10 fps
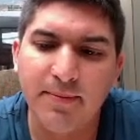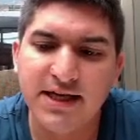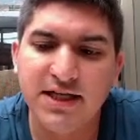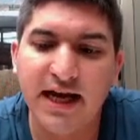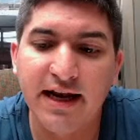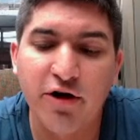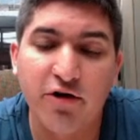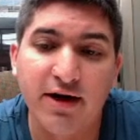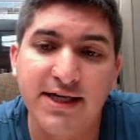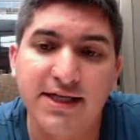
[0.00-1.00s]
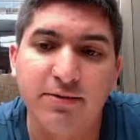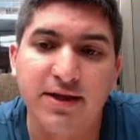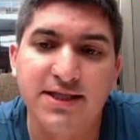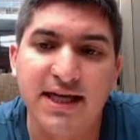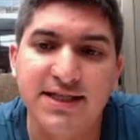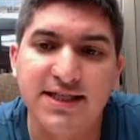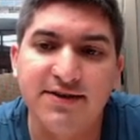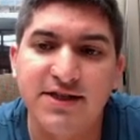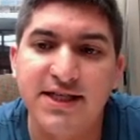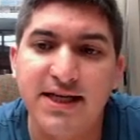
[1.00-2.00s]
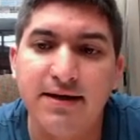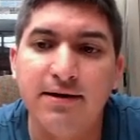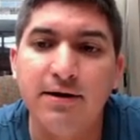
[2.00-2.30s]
that's highly correlated with the sensitivity.